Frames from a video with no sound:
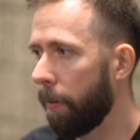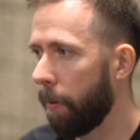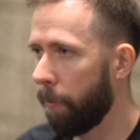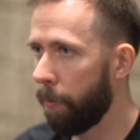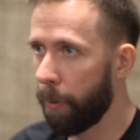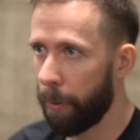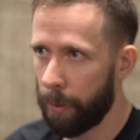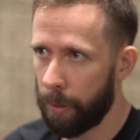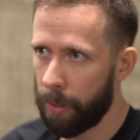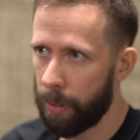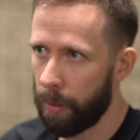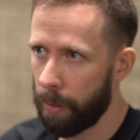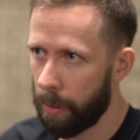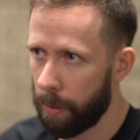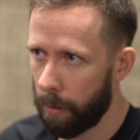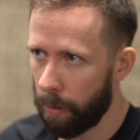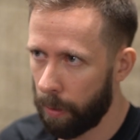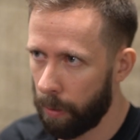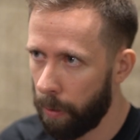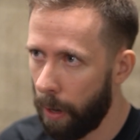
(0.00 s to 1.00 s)
for instance,
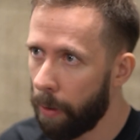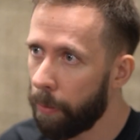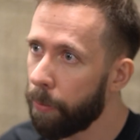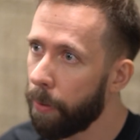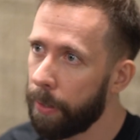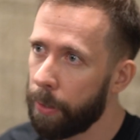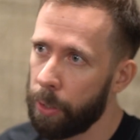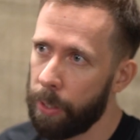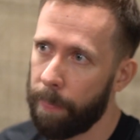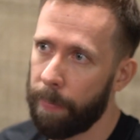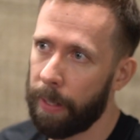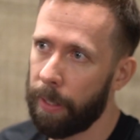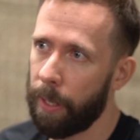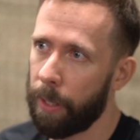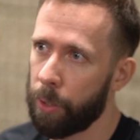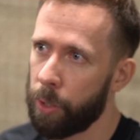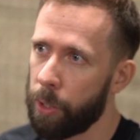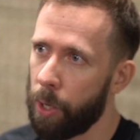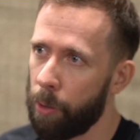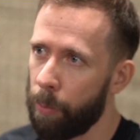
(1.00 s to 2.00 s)
crowdfund something
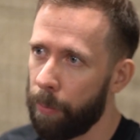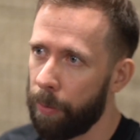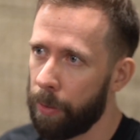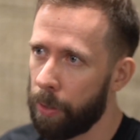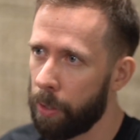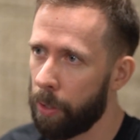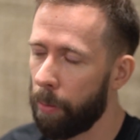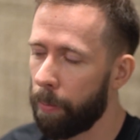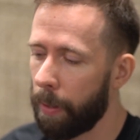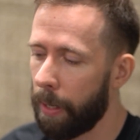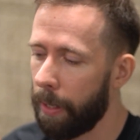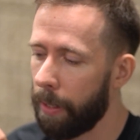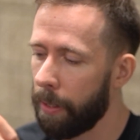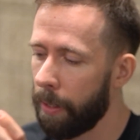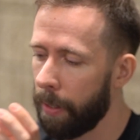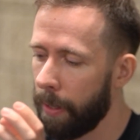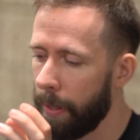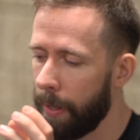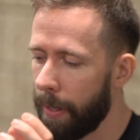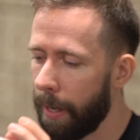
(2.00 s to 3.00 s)
like Stormgate,
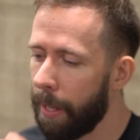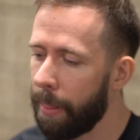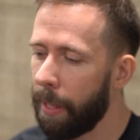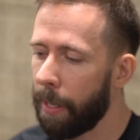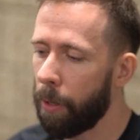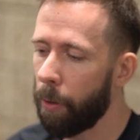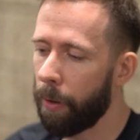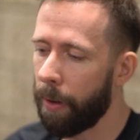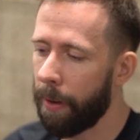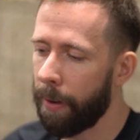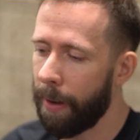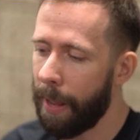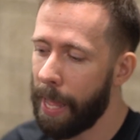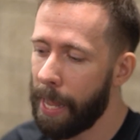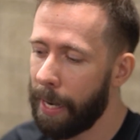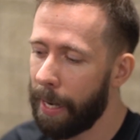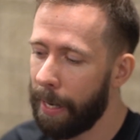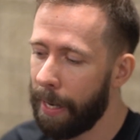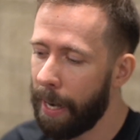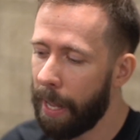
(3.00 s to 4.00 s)
I think on a
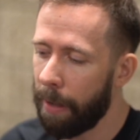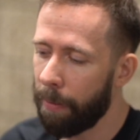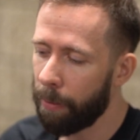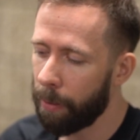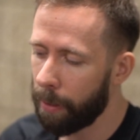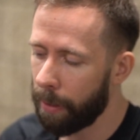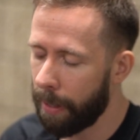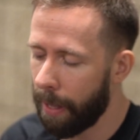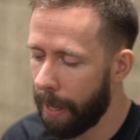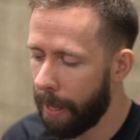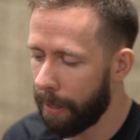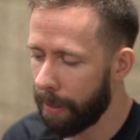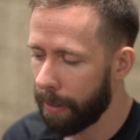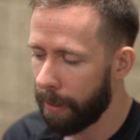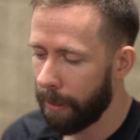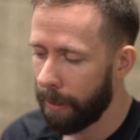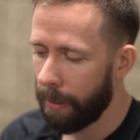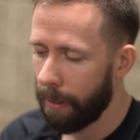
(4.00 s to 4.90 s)
level that